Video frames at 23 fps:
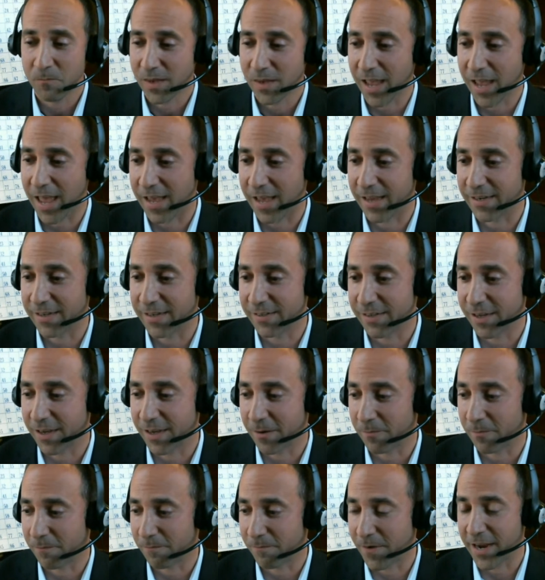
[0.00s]
And
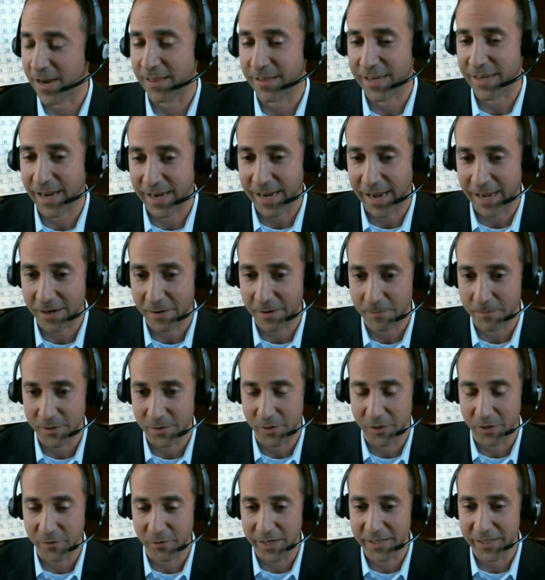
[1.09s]
um, finally, I got him to
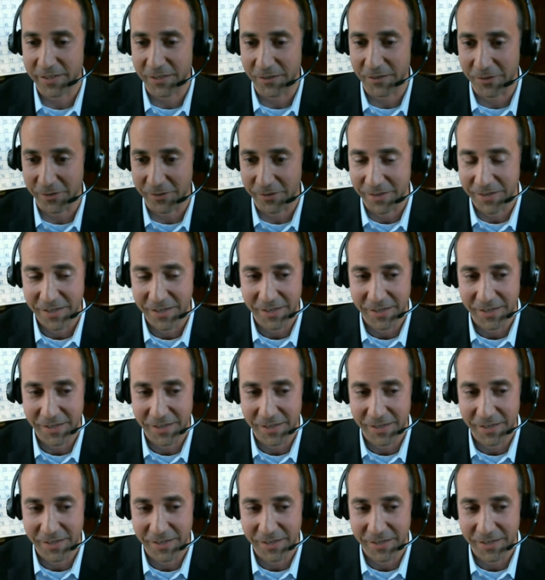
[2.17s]
agree to.